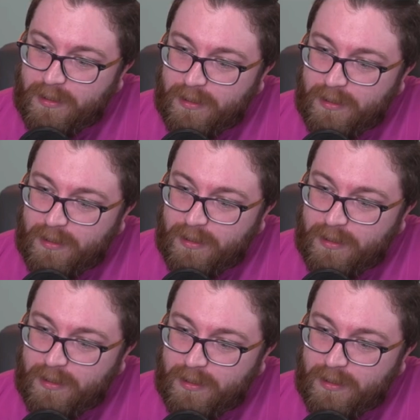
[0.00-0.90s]

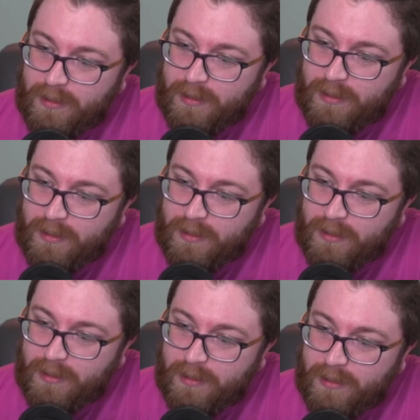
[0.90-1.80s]

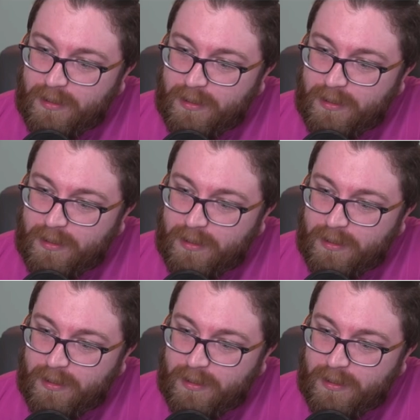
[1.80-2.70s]

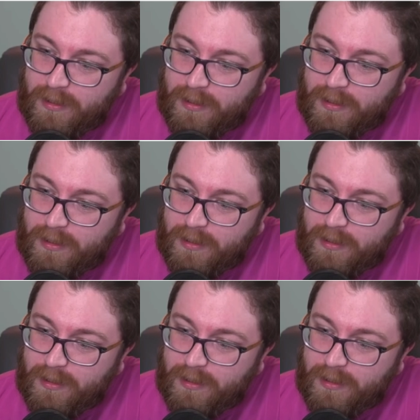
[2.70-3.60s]

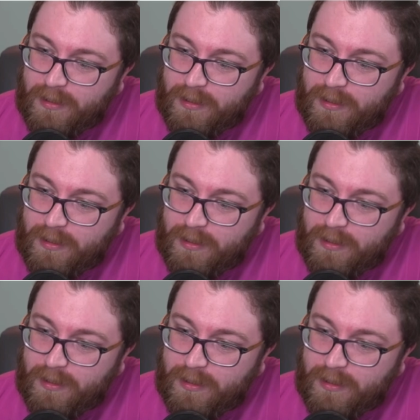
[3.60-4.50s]

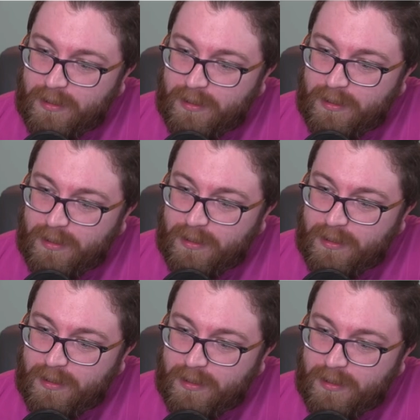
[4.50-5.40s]

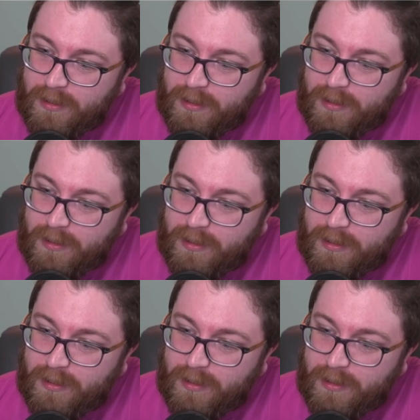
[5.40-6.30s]

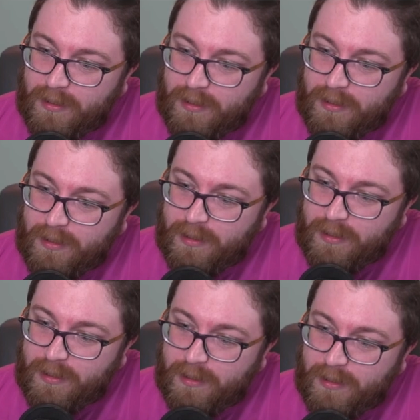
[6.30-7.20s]

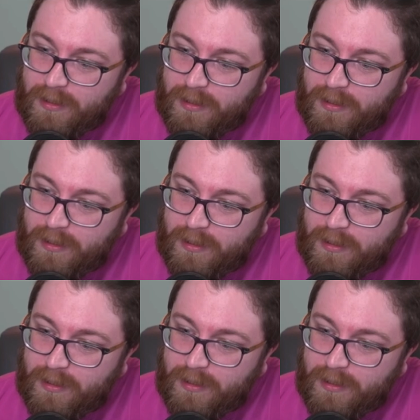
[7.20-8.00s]
This person isn't speaking.